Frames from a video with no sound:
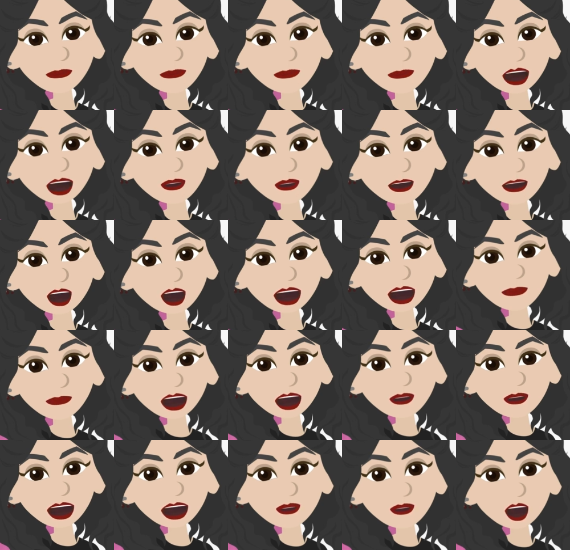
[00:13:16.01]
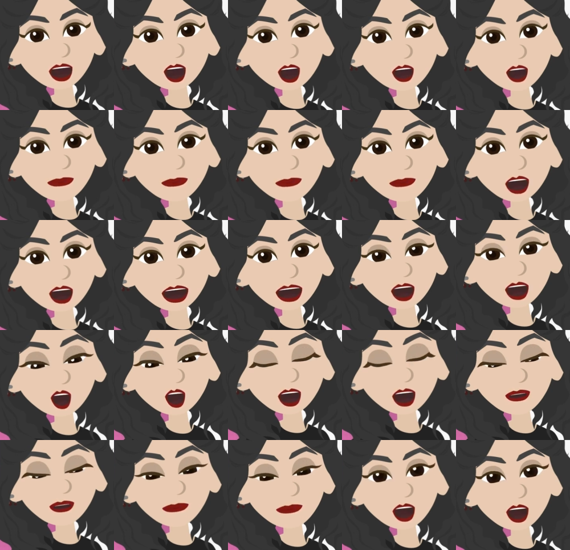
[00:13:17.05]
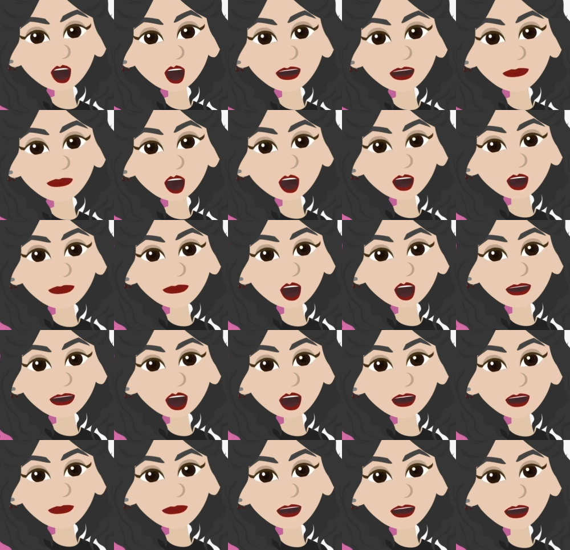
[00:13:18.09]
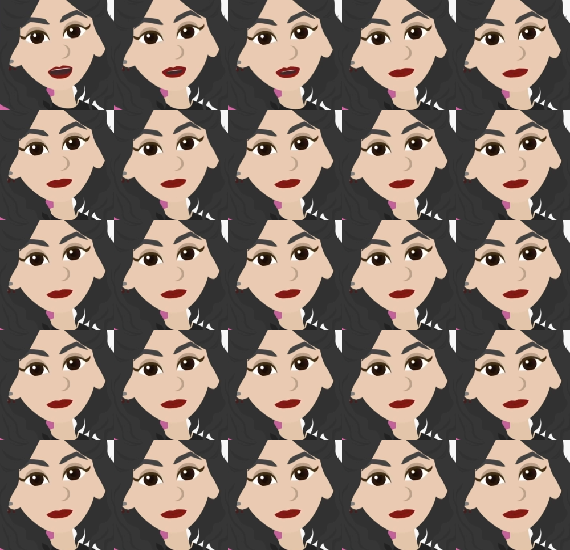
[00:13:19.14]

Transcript: Make sure to check out the next video in our series so you don't miss out.